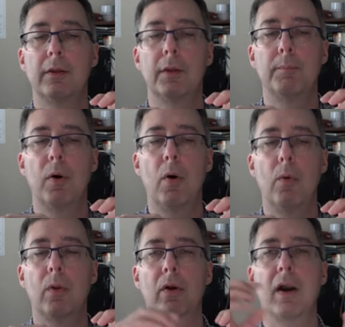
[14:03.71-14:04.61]
to
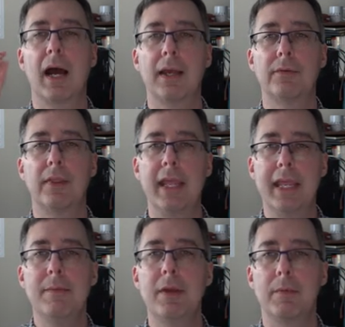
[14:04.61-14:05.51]
polarize the
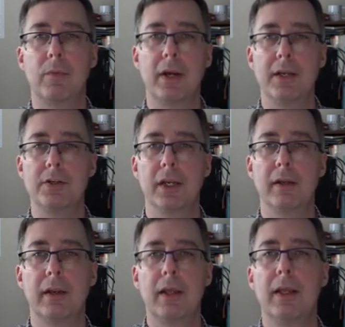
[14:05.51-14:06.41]
MM
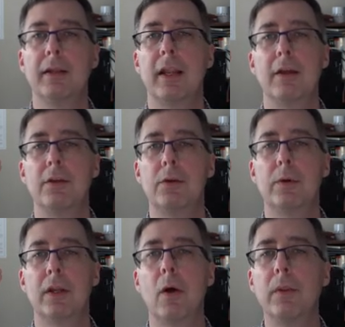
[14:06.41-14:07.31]
region. Now you
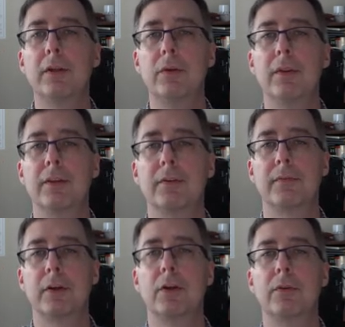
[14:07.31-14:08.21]
can only do this
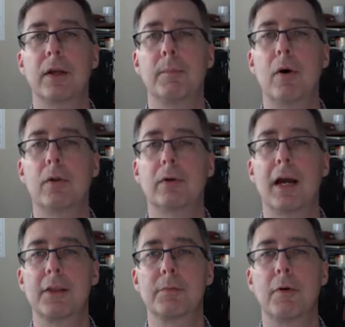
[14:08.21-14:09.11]
if you're using a
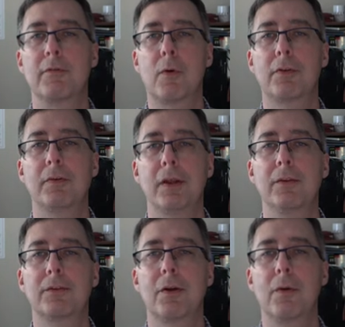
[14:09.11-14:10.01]
polarizable force
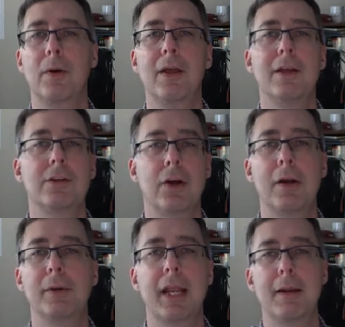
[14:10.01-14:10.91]
field. So
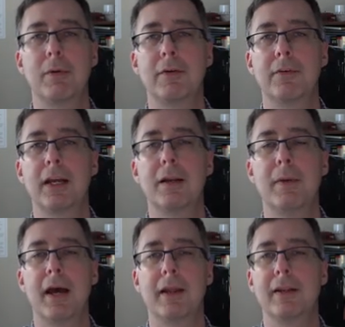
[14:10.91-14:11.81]
CHARMM and Amber forget
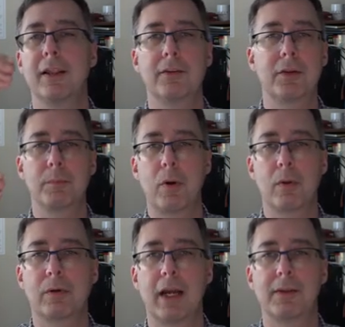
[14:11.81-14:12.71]
about it unless they're
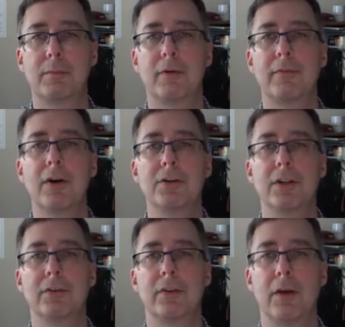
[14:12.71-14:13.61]
polarizable
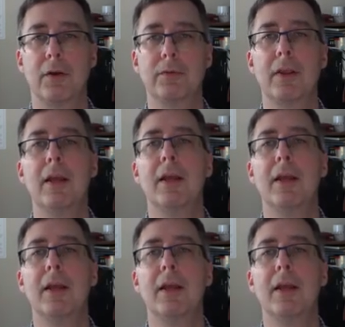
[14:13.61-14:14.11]
versions of those.